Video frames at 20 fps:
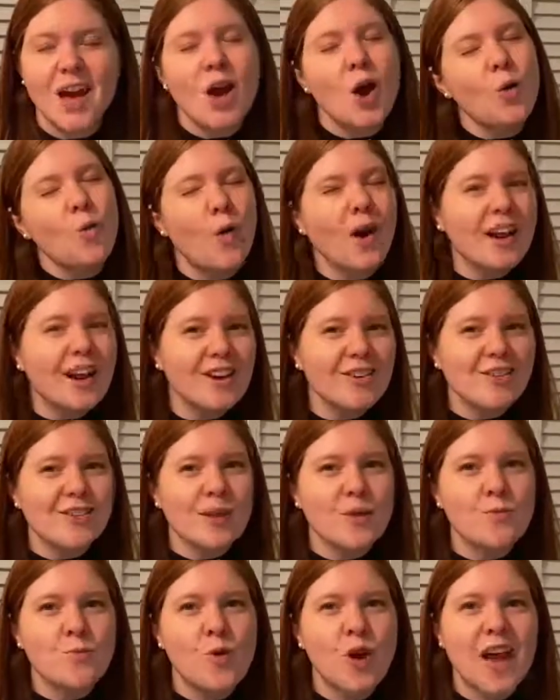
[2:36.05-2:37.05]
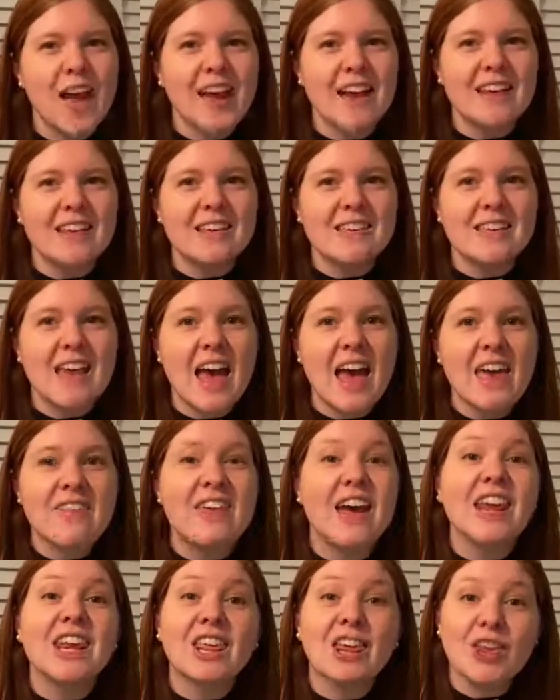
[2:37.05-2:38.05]
What are some ways
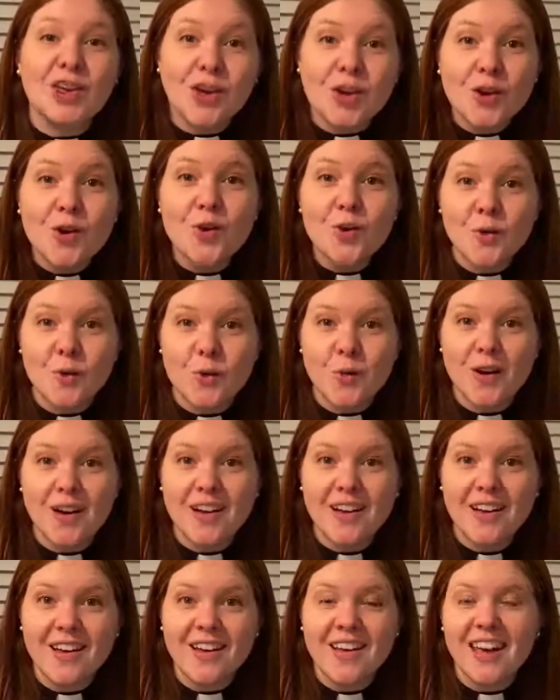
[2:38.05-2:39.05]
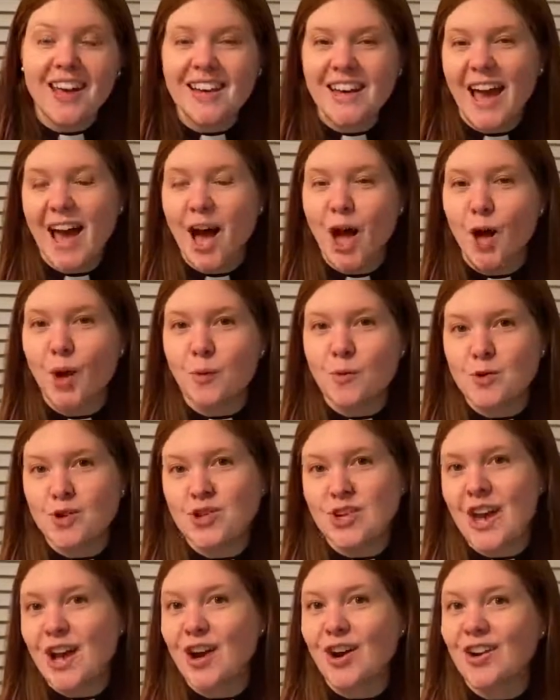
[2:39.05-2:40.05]
that you can help
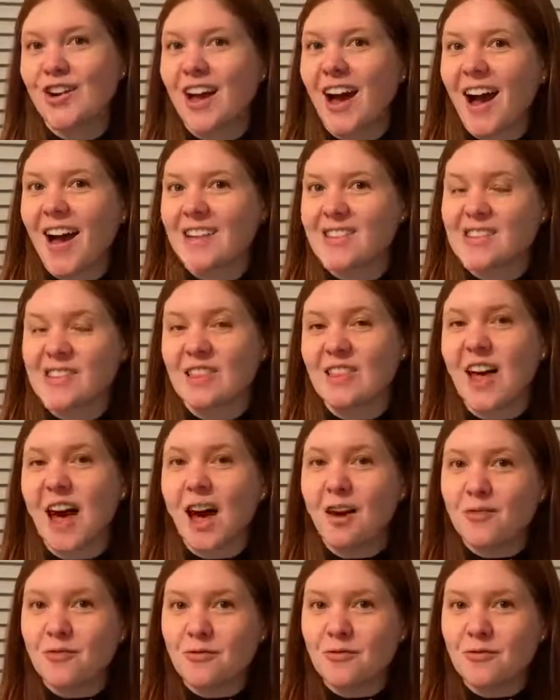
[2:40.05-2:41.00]
share God's love?